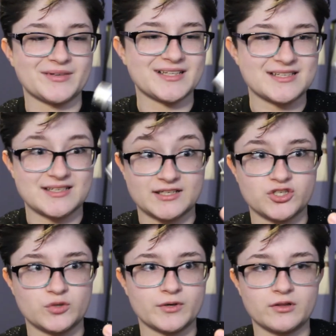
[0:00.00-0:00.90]
but this is like
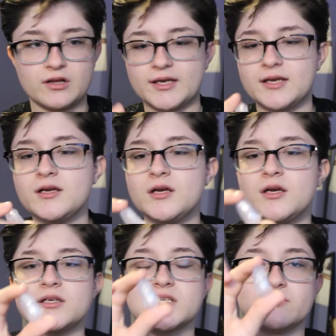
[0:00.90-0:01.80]
super clunky,
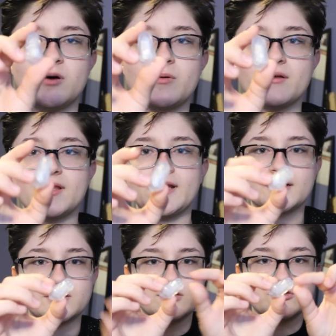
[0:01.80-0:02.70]
so I'll probably like